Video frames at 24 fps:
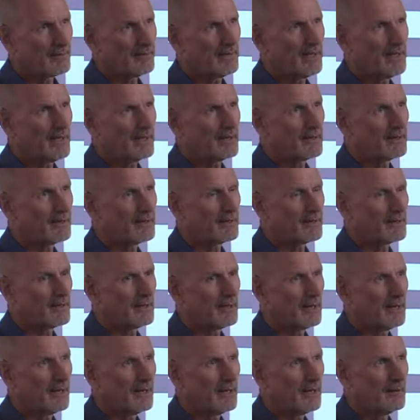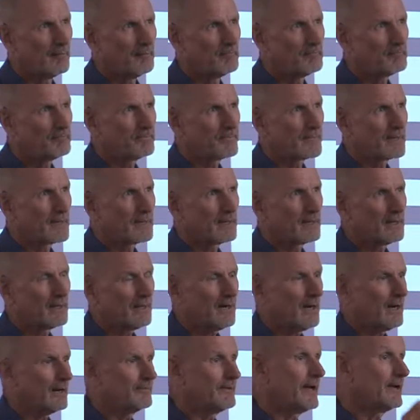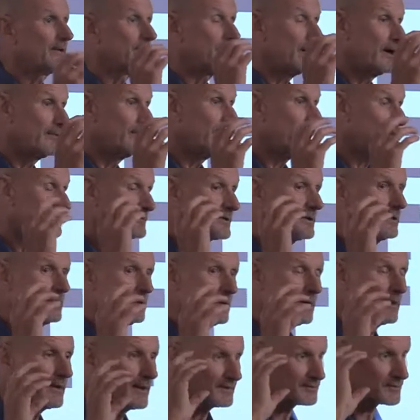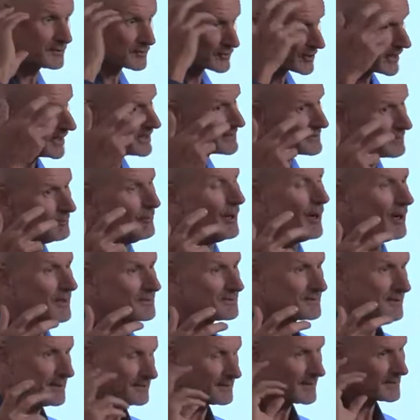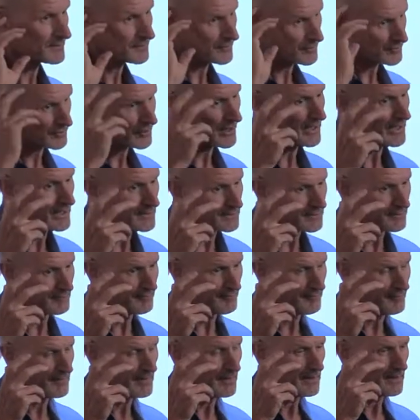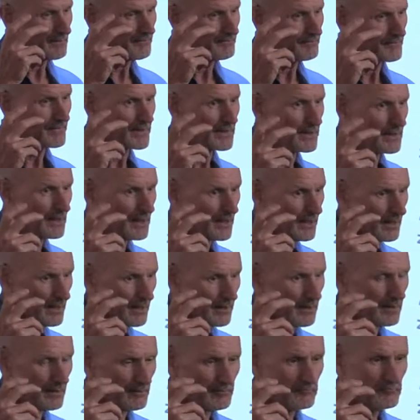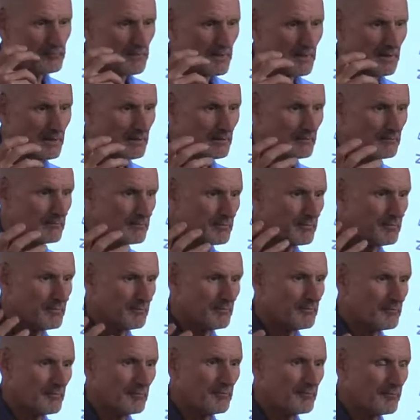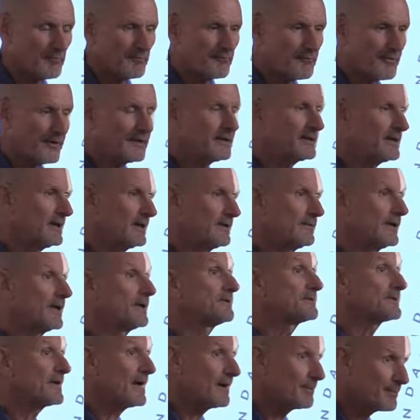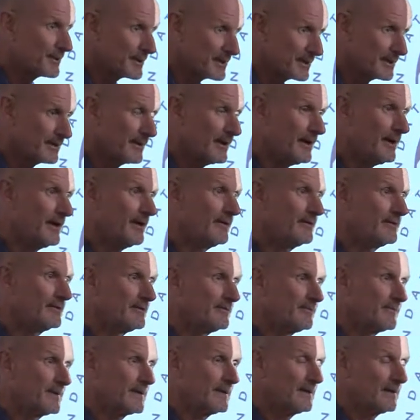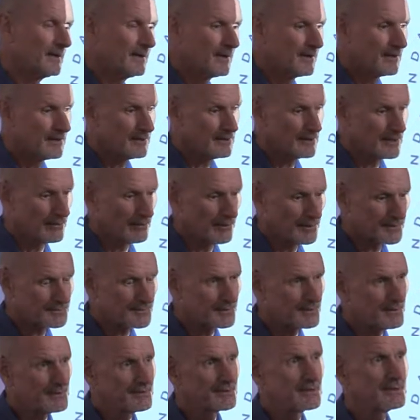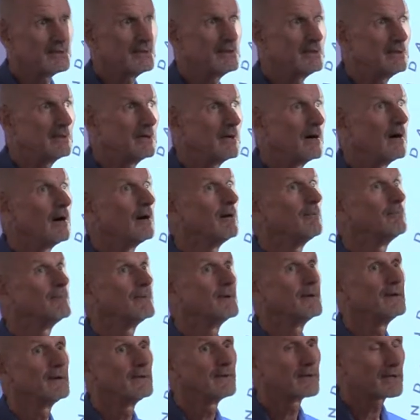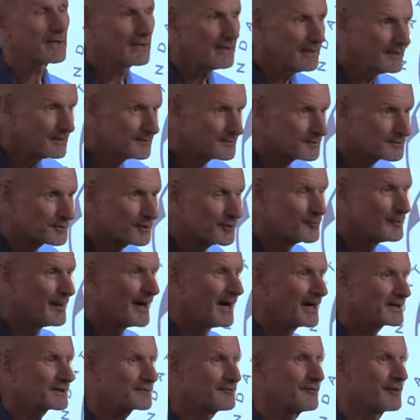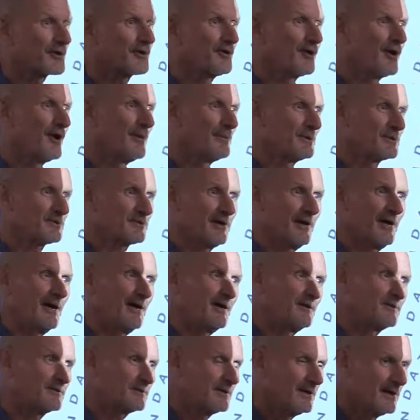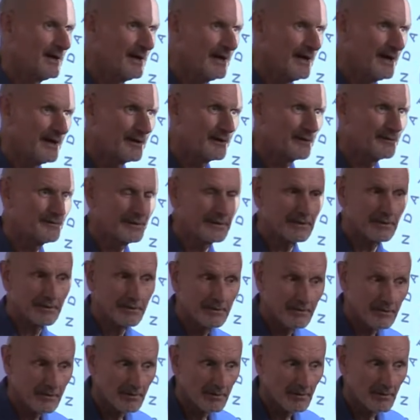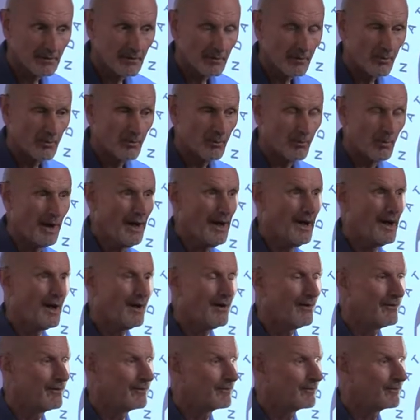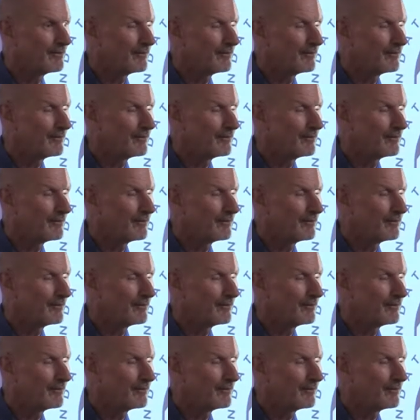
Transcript: that, um, and that and that's a that's a change of mindset. That's a change of uh, thinking that is happening now. You know, I see the uh, the kids who march for climate change, and I think, wow,